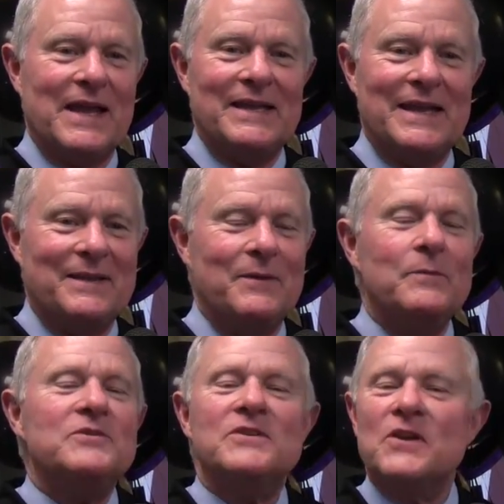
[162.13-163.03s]
And it,
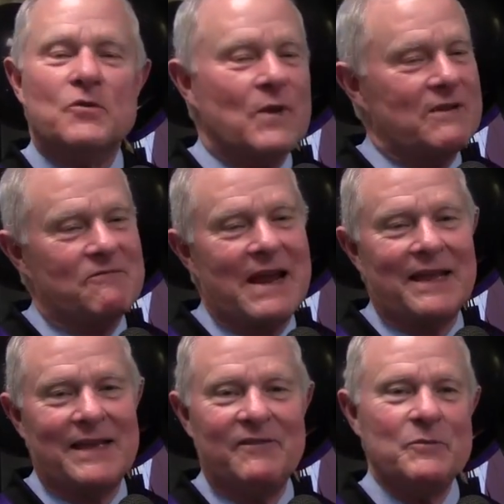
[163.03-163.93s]
it was just a great
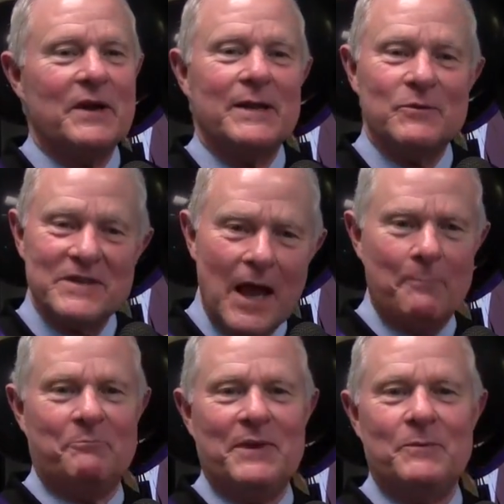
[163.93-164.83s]
rally. Everybody was
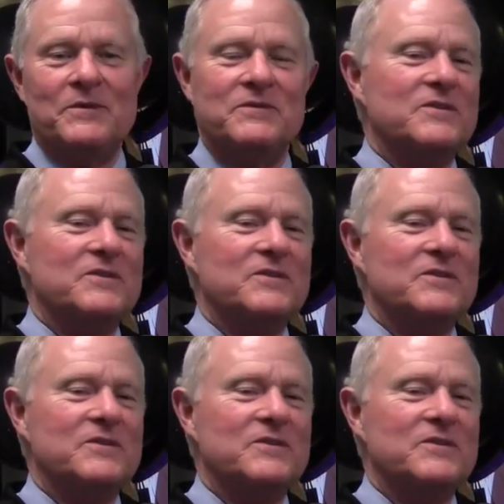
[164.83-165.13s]
up. It was